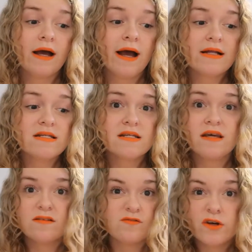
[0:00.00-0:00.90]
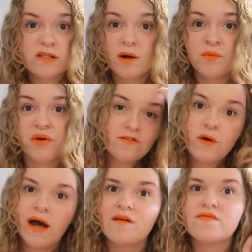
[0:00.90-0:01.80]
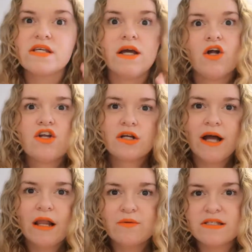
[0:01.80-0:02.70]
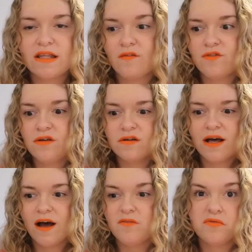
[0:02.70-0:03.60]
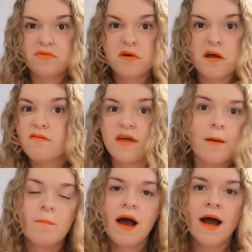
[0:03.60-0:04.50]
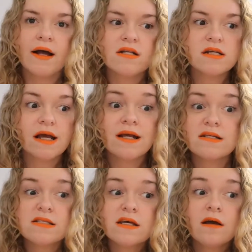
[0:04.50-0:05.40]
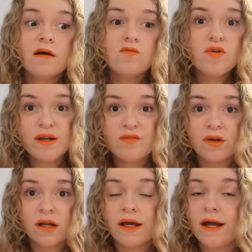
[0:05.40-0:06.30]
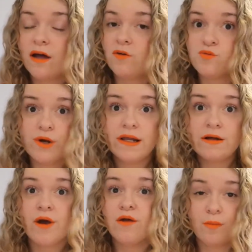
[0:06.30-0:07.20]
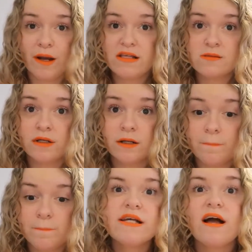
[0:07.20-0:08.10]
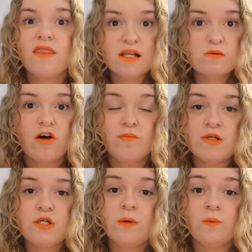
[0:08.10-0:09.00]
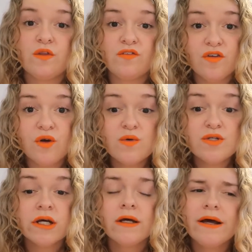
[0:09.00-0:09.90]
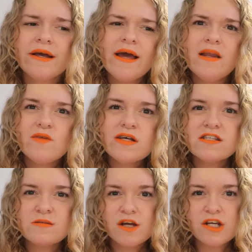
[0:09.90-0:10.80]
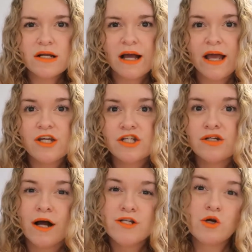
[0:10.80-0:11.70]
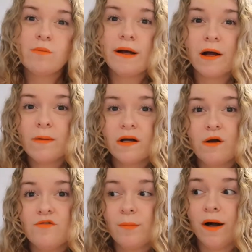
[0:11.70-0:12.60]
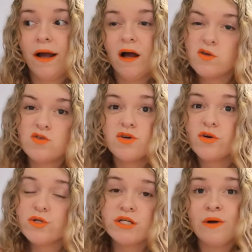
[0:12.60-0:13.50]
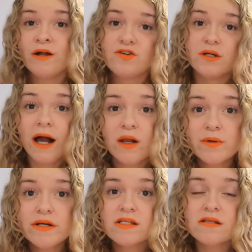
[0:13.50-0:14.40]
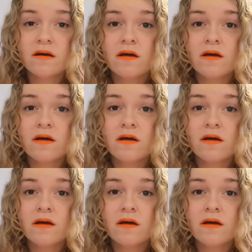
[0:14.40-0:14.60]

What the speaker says: And for example, if you have say 100 calories left, you can have 3 of them, and it's really filling and a really great replacement. Yeah, that's what I've been doing with food. Again, if there's a special occasion, I don't mind going over by 100 or 200 calories.